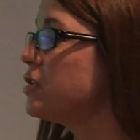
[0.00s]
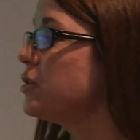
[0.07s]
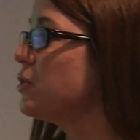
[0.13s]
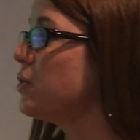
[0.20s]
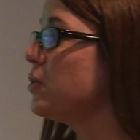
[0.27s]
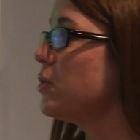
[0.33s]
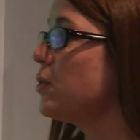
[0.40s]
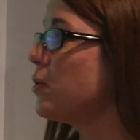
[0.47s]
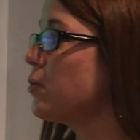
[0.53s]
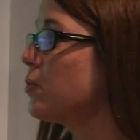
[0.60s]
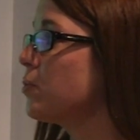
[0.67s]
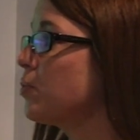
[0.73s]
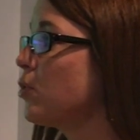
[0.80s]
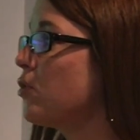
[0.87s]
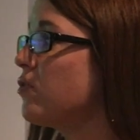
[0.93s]
to
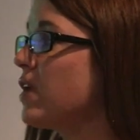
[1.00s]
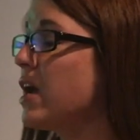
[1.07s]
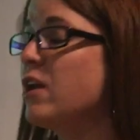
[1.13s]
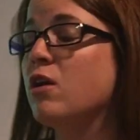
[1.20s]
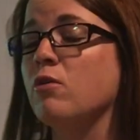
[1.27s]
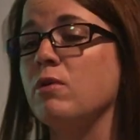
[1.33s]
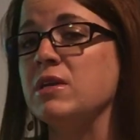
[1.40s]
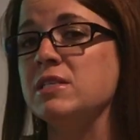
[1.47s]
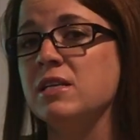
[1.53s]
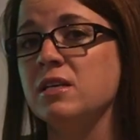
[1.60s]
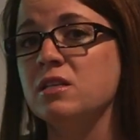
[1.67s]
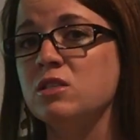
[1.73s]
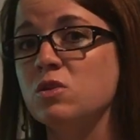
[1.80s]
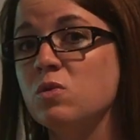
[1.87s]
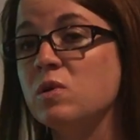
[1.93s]
provide our
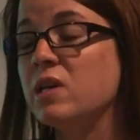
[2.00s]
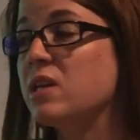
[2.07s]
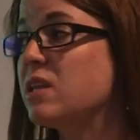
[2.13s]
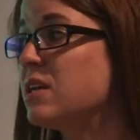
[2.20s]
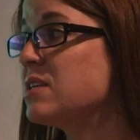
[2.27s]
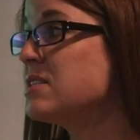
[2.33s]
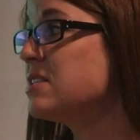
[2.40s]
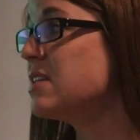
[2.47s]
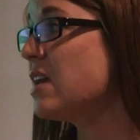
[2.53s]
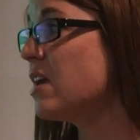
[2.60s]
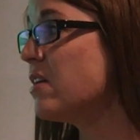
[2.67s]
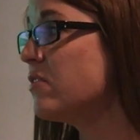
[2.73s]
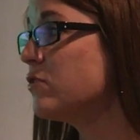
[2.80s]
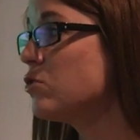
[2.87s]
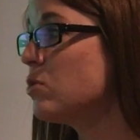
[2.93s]
residents with a
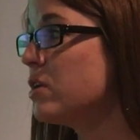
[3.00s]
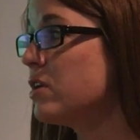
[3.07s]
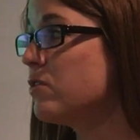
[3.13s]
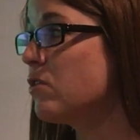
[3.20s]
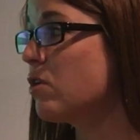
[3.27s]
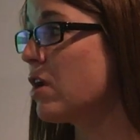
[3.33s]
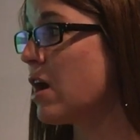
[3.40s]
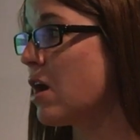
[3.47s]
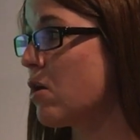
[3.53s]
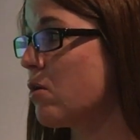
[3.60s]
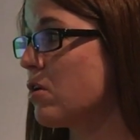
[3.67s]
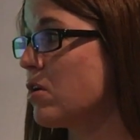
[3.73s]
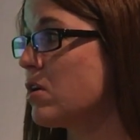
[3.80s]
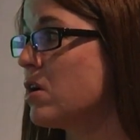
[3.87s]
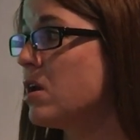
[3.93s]
safe
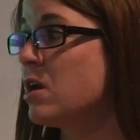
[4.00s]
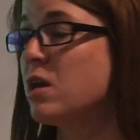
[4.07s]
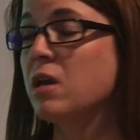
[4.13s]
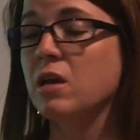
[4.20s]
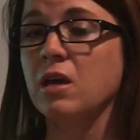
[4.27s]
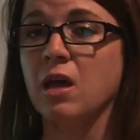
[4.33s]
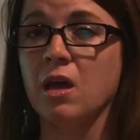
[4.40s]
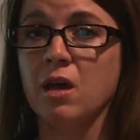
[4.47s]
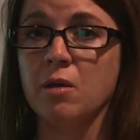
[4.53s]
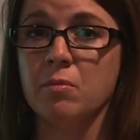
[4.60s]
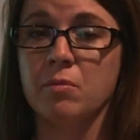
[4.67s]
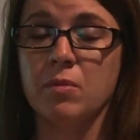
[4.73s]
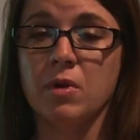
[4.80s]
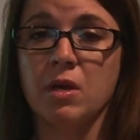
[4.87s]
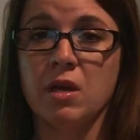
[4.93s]
24-hour
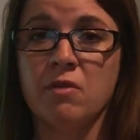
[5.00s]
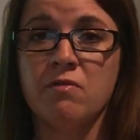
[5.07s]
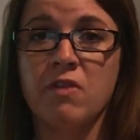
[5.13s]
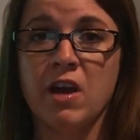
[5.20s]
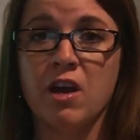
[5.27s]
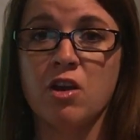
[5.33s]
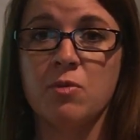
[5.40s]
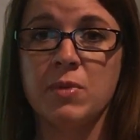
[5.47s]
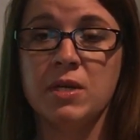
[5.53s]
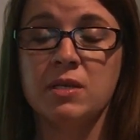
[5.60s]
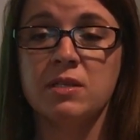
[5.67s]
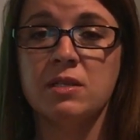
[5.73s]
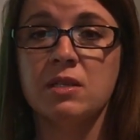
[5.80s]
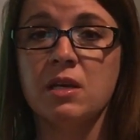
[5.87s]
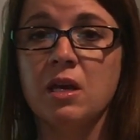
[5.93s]

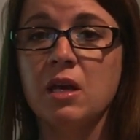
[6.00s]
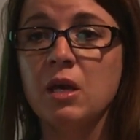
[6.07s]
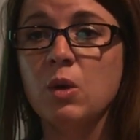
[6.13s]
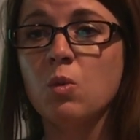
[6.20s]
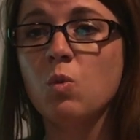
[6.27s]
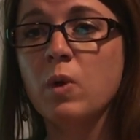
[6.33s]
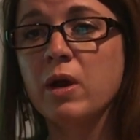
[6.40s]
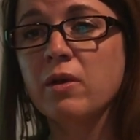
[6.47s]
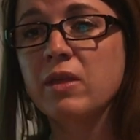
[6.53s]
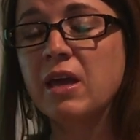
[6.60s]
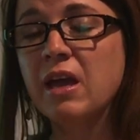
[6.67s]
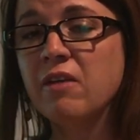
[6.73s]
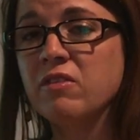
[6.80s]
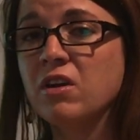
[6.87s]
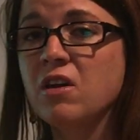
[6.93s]
environment where
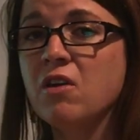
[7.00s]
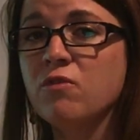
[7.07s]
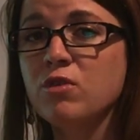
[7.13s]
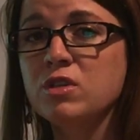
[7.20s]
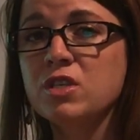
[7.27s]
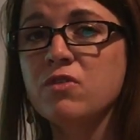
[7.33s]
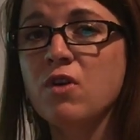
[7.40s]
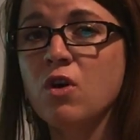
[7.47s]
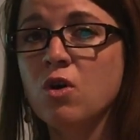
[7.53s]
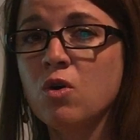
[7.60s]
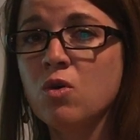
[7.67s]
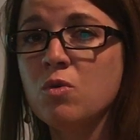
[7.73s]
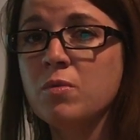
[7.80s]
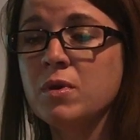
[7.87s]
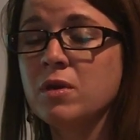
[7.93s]
they have the comforts of
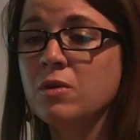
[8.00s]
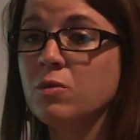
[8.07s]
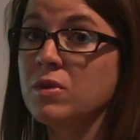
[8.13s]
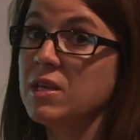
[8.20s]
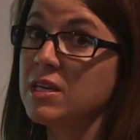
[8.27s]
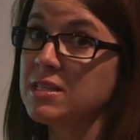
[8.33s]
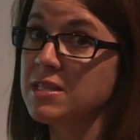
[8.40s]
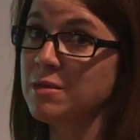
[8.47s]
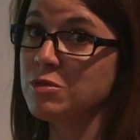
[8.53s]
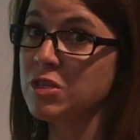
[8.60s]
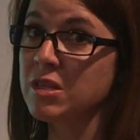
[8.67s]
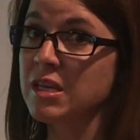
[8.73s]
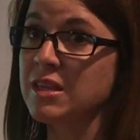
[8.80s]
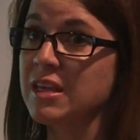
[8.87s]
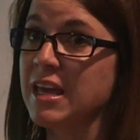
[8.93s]
home, with the
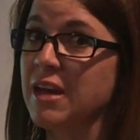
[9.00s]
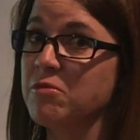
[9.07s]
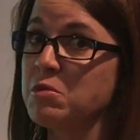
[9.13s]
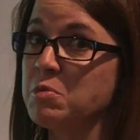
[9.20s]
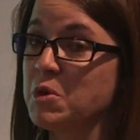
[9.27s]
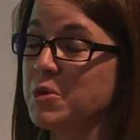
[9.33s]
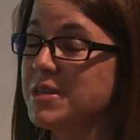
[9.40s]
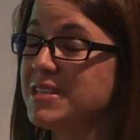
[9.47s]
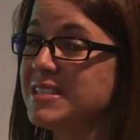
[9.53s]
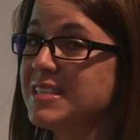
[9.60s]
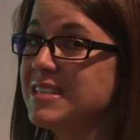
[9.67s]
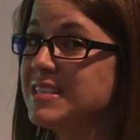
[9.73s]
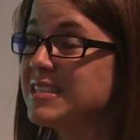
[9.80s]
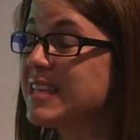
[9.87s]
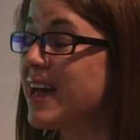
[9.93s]
exception that they have the
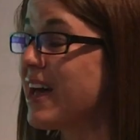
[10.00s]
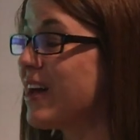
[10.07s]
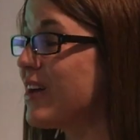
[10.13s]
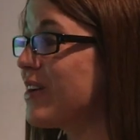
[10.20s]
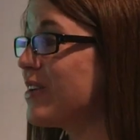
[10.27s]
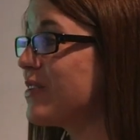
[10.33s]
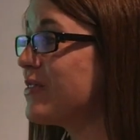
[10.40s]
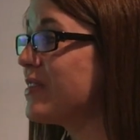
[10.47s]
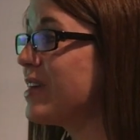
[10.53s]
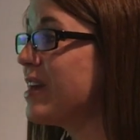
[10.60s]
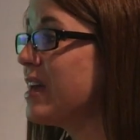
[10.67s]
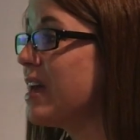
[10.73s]
bonuses of